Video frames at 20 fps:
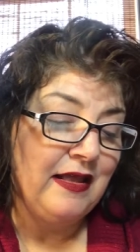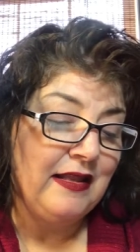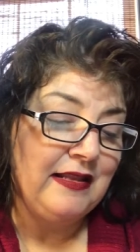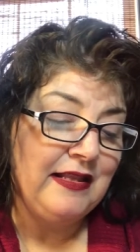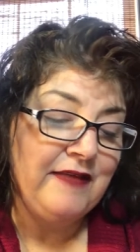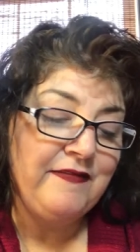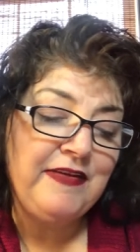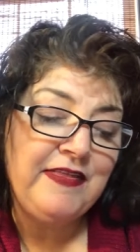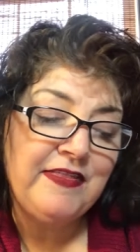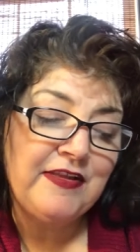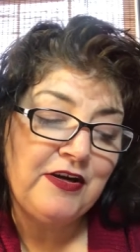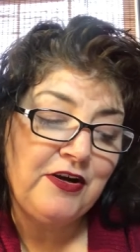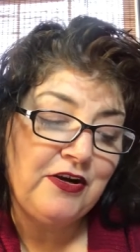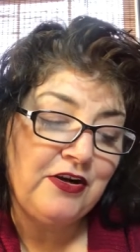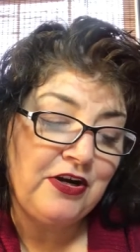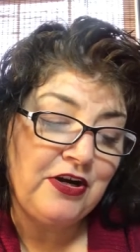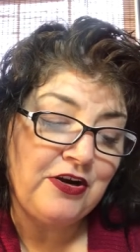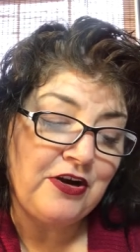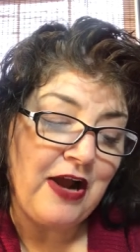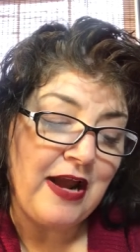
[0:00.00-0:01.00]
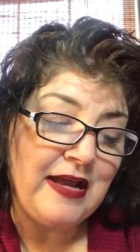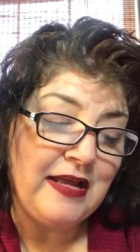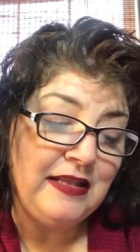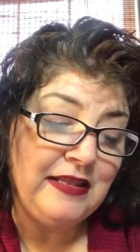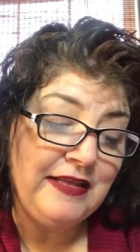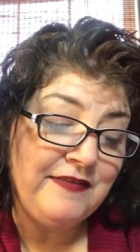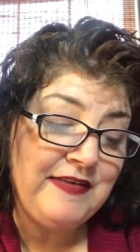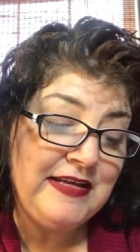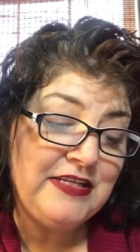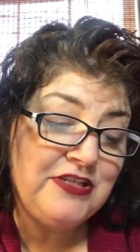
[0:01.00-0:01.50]
Living, the,
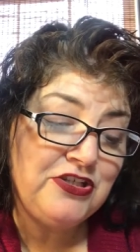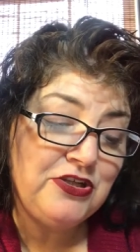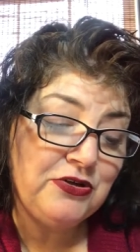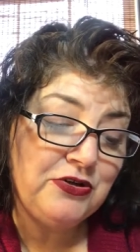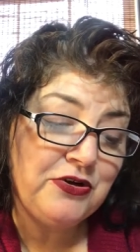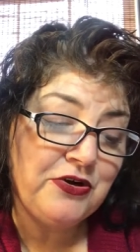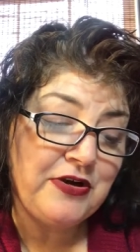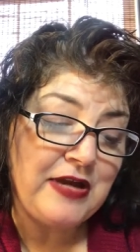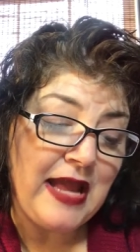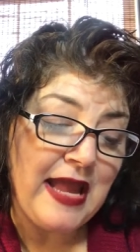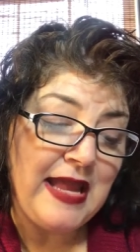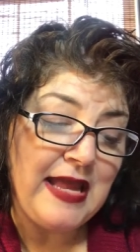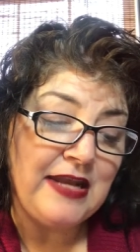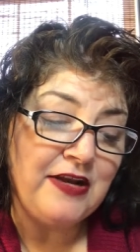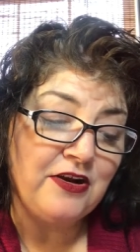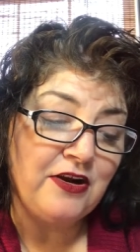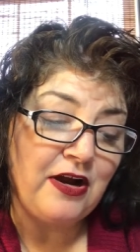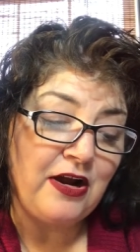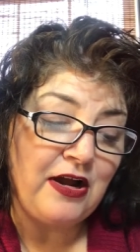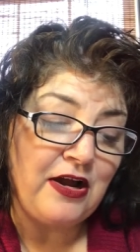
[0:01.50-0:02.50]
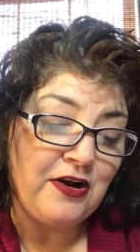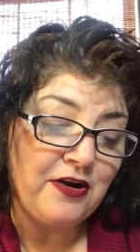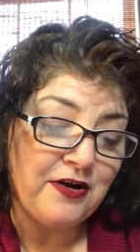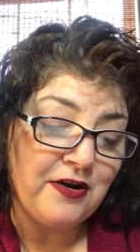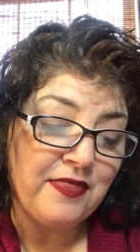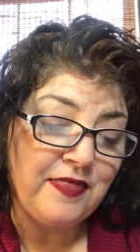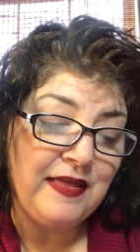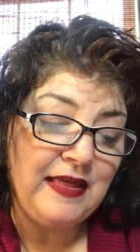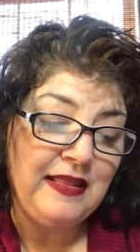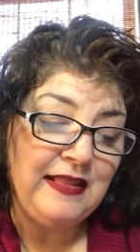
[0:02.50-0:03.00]
living to create an
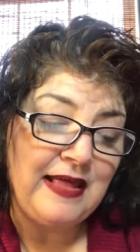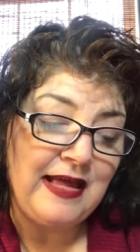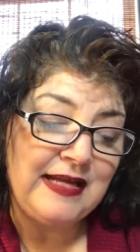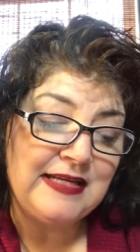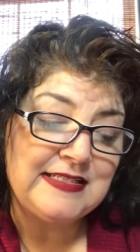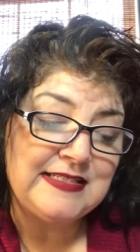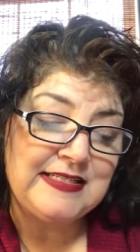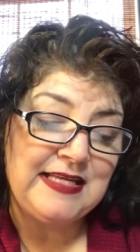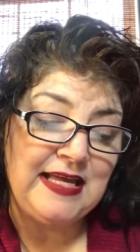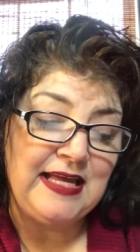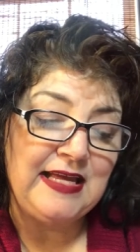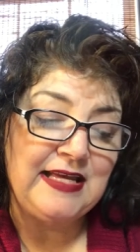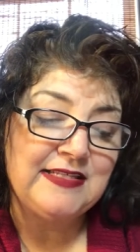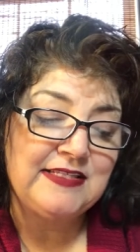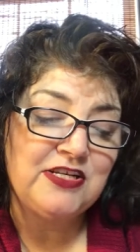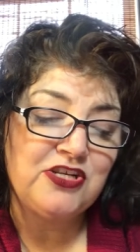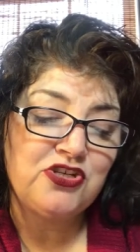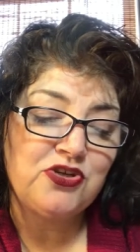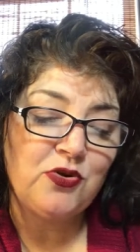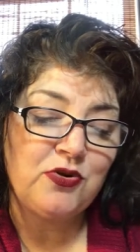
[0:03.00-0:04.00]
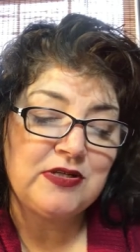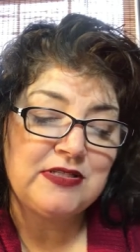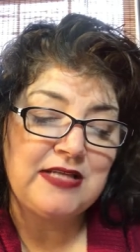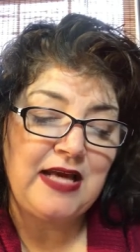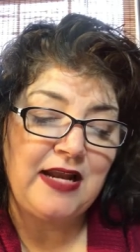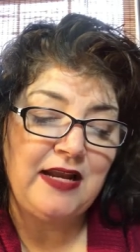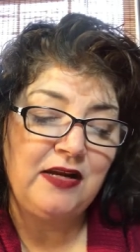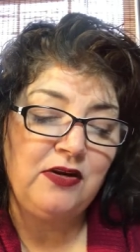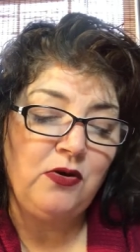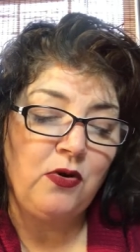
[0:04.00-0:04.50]
earthy legacy is a
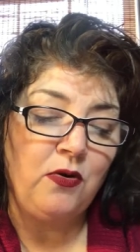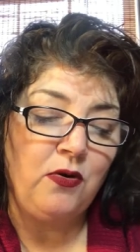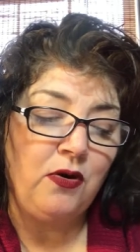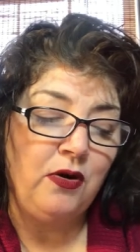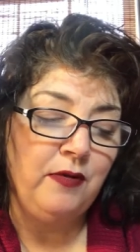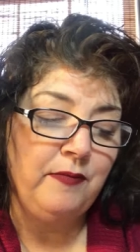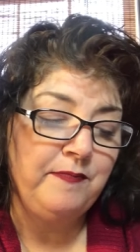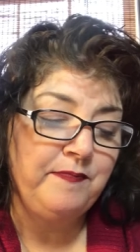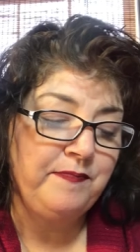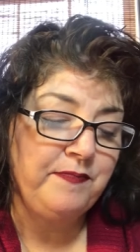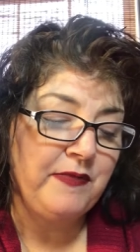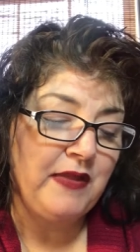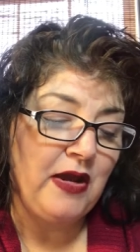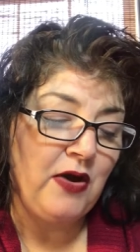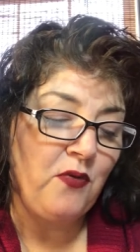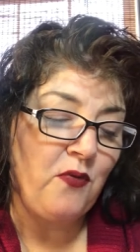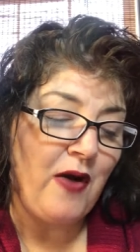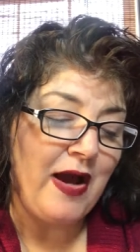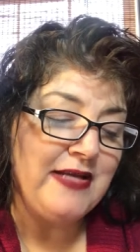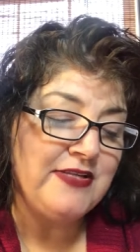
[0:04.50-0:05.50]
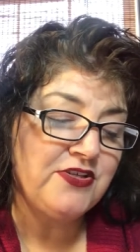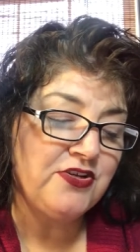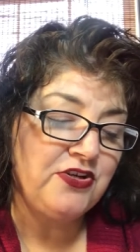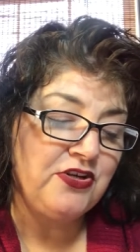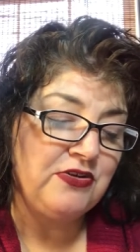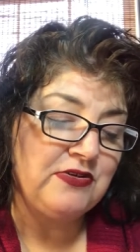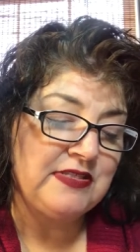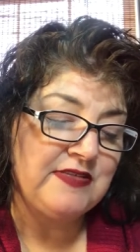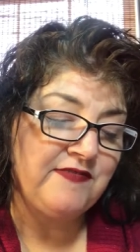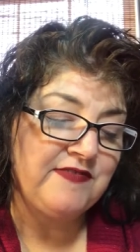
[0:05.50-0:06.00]
short-sighted goal. A wiser
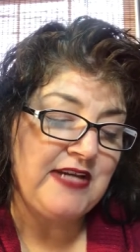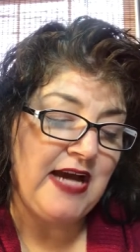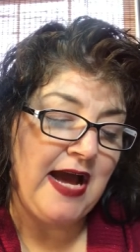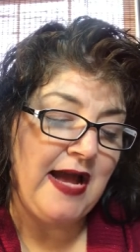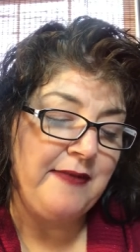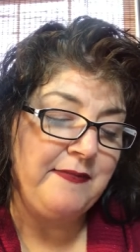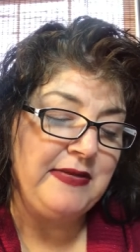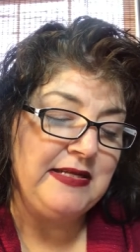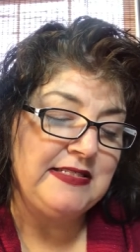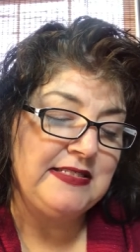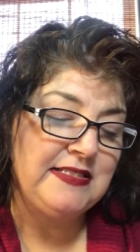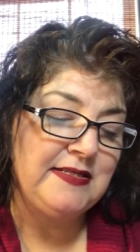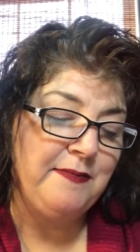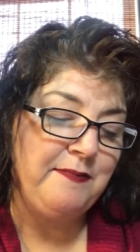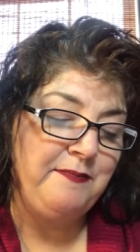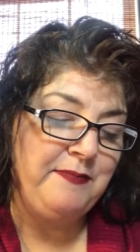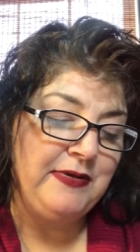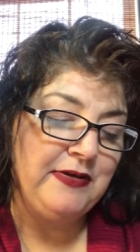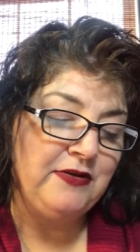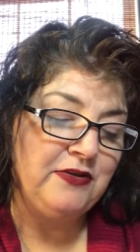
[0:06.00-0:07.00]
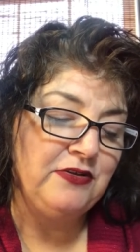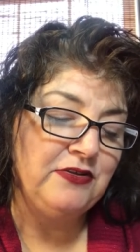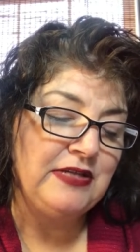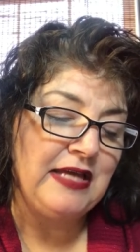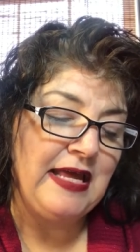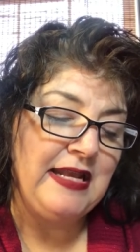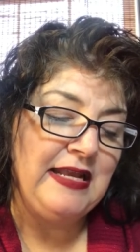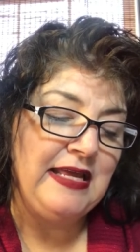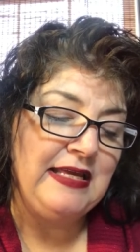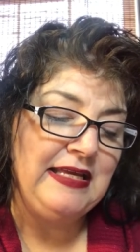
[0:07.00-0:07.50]
use of time is to build
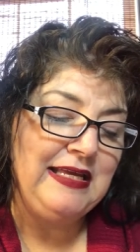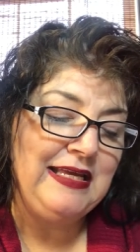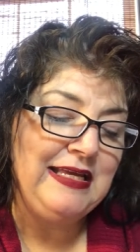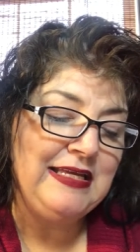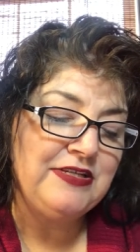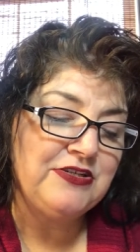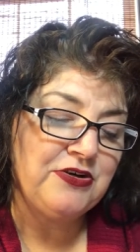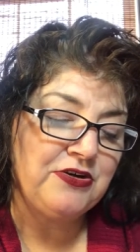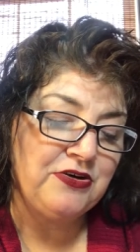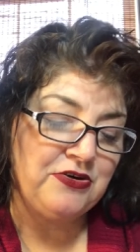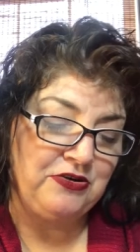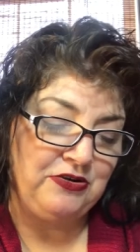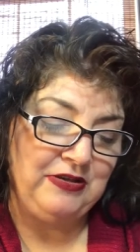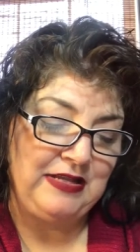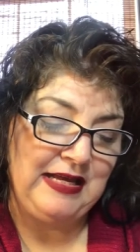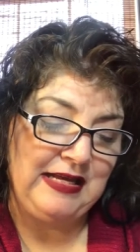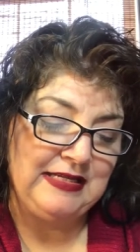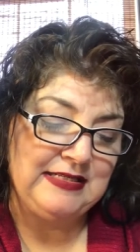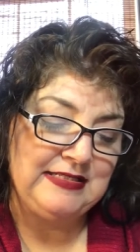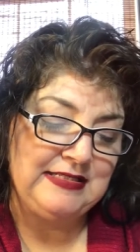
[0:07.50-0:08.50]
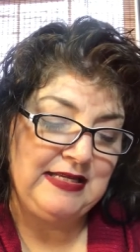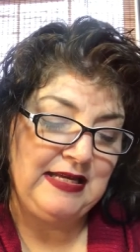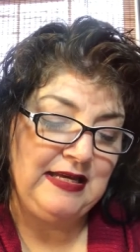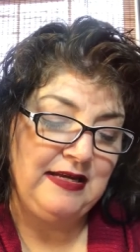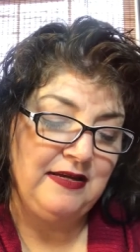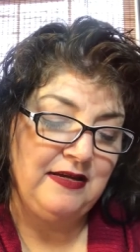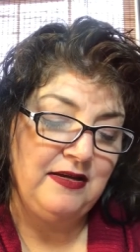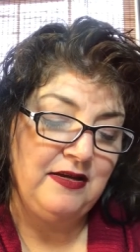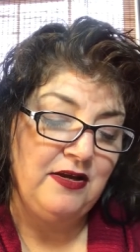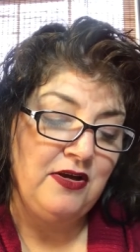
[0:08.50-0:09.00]
an eternal
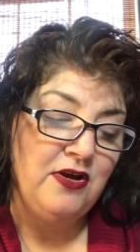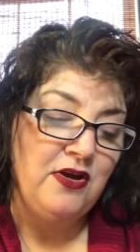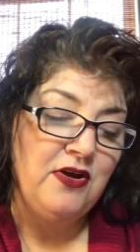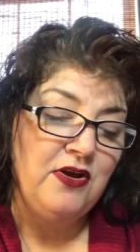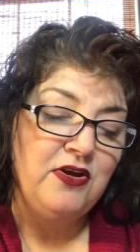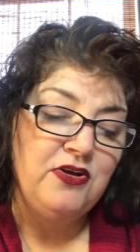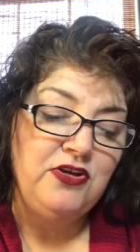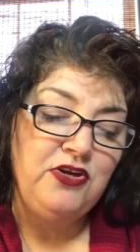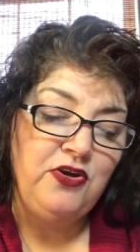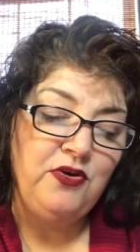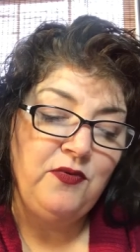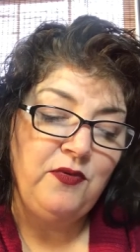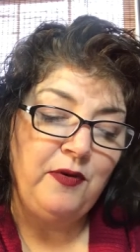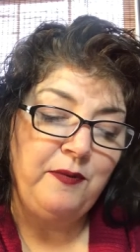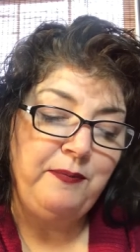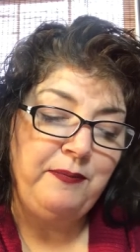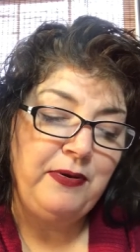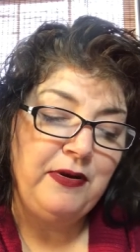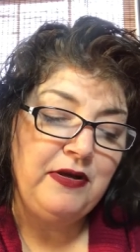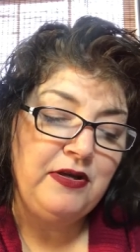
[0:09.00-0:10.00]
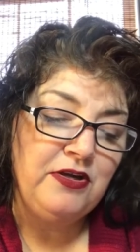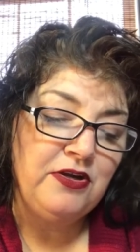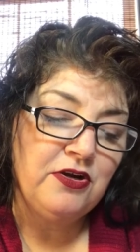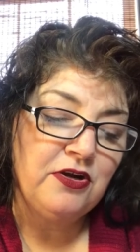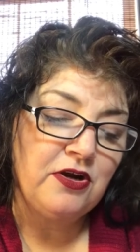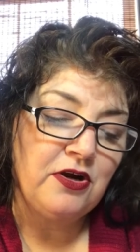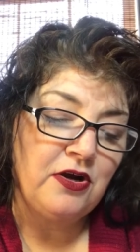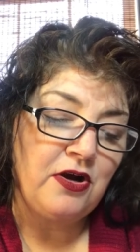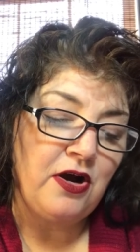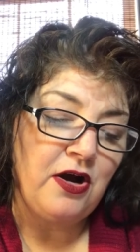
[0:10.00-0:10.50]
legacy. You will put
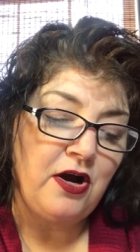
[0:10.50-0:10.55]
your